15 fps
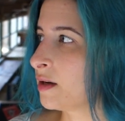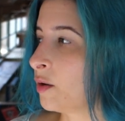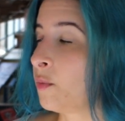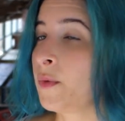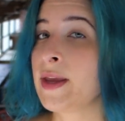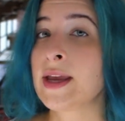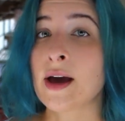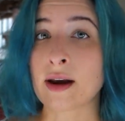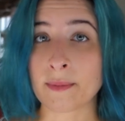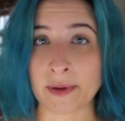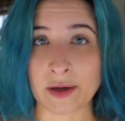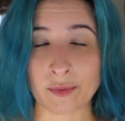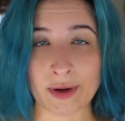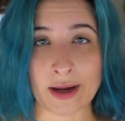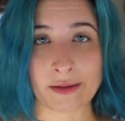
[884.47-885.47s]
We got a
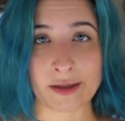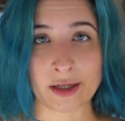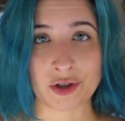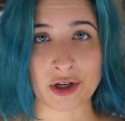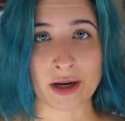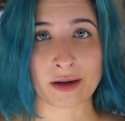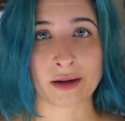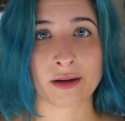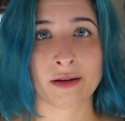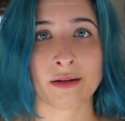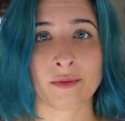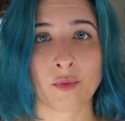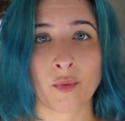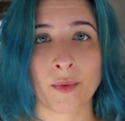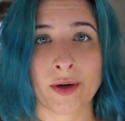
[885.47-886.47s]
big reality check
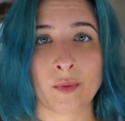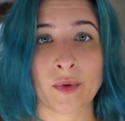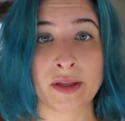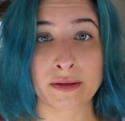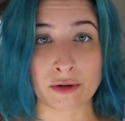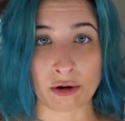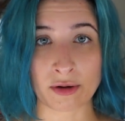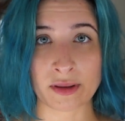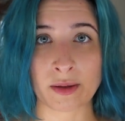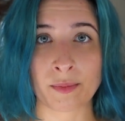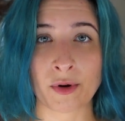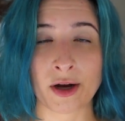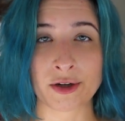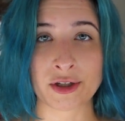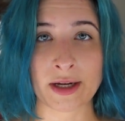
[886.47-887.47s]
when we started the
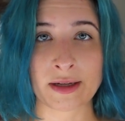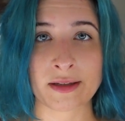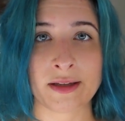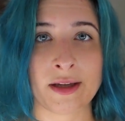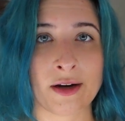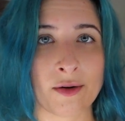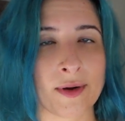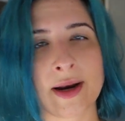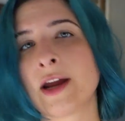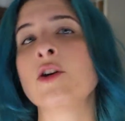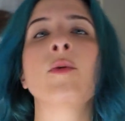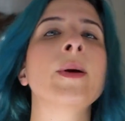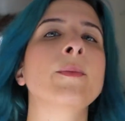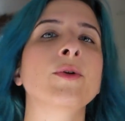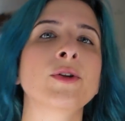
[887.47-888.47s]
project, you know, and I
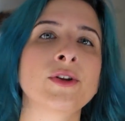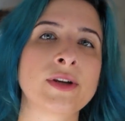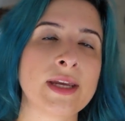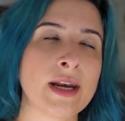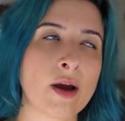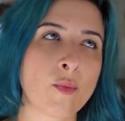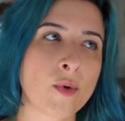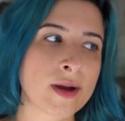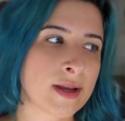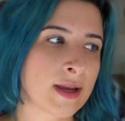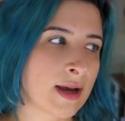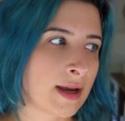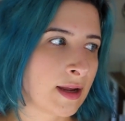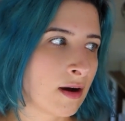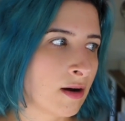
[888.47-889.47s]
remember looking at one
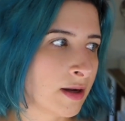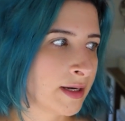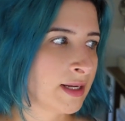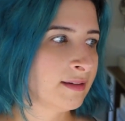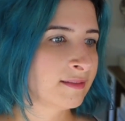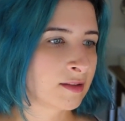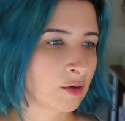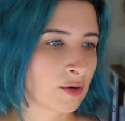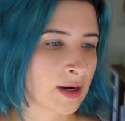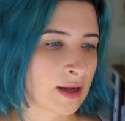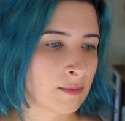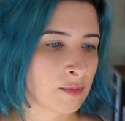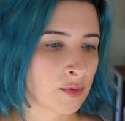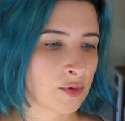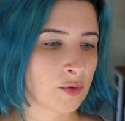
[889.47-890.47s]
guy on
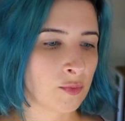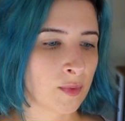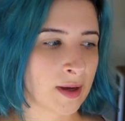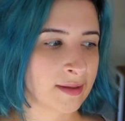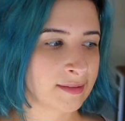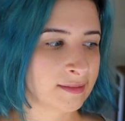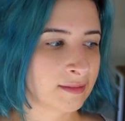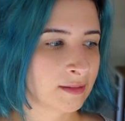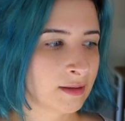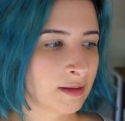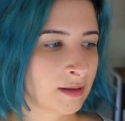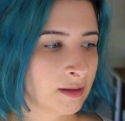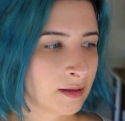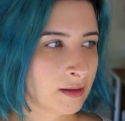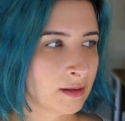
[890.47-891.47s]
Instagram who was
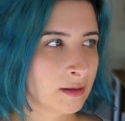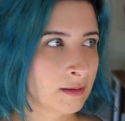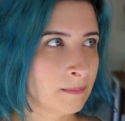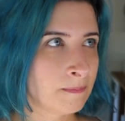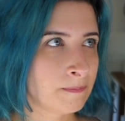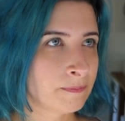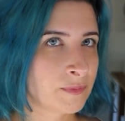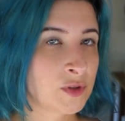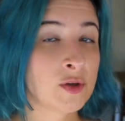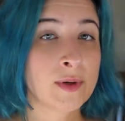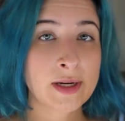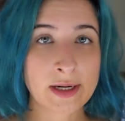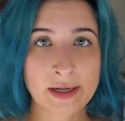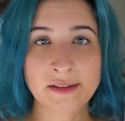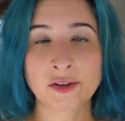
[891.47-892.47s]

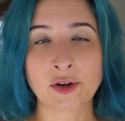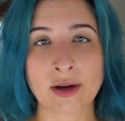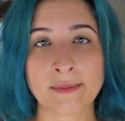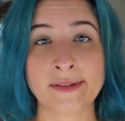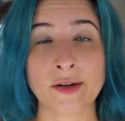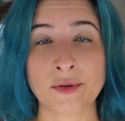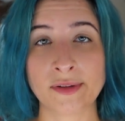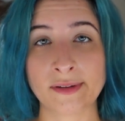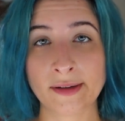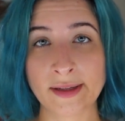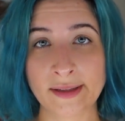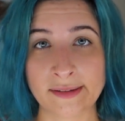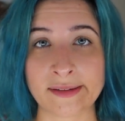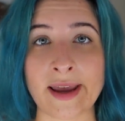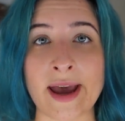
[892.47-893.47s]
doing an Instagram series on
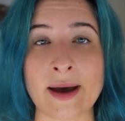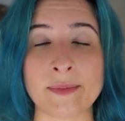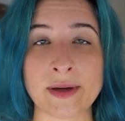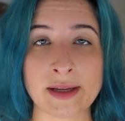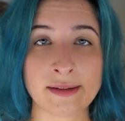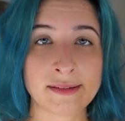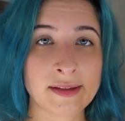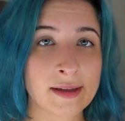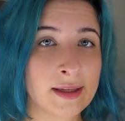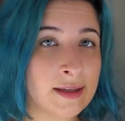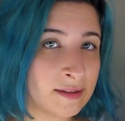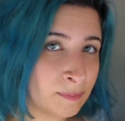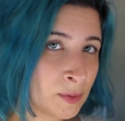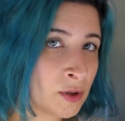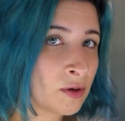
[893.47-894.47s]
his cabinets, like
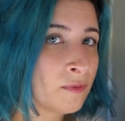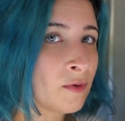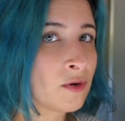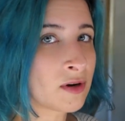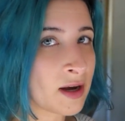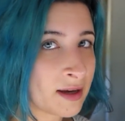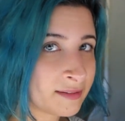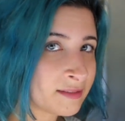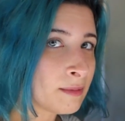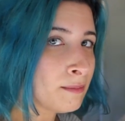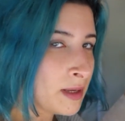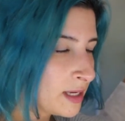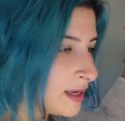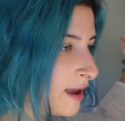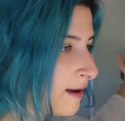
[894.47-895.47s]
his beautiful
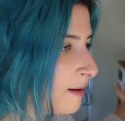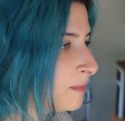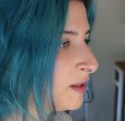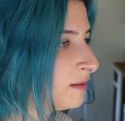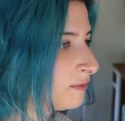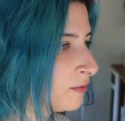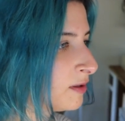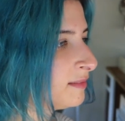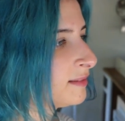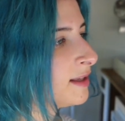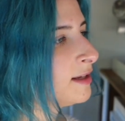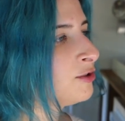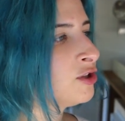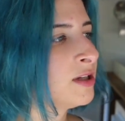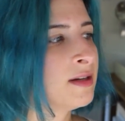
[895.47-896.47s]
custom-made cabinets for his
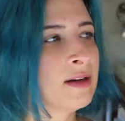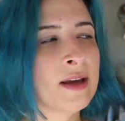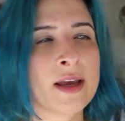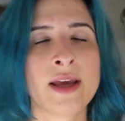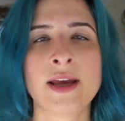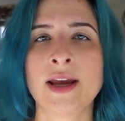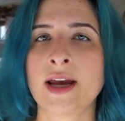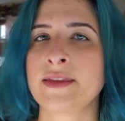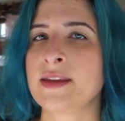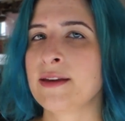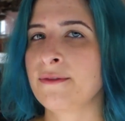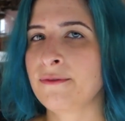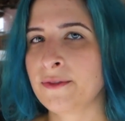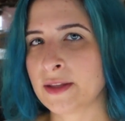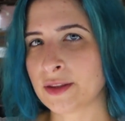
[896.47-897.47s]
kitchen, and they
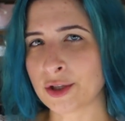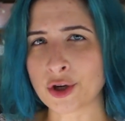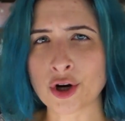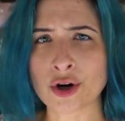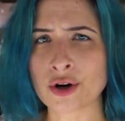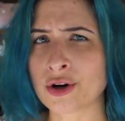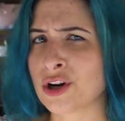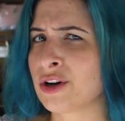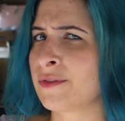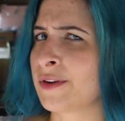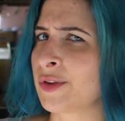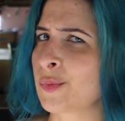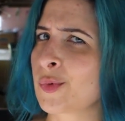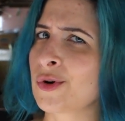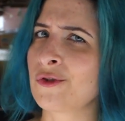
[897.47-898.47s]
fit the curve on
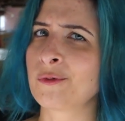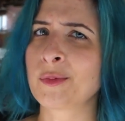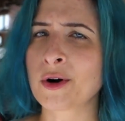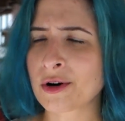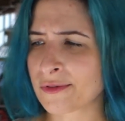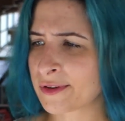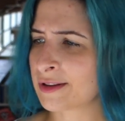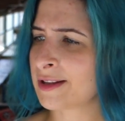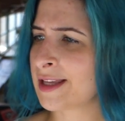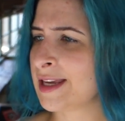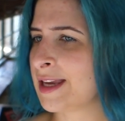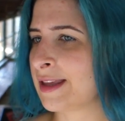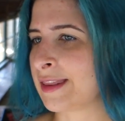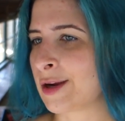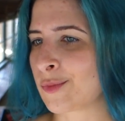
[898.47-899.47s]
the roof
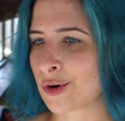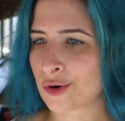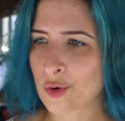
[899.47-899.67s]
perfectly, and they were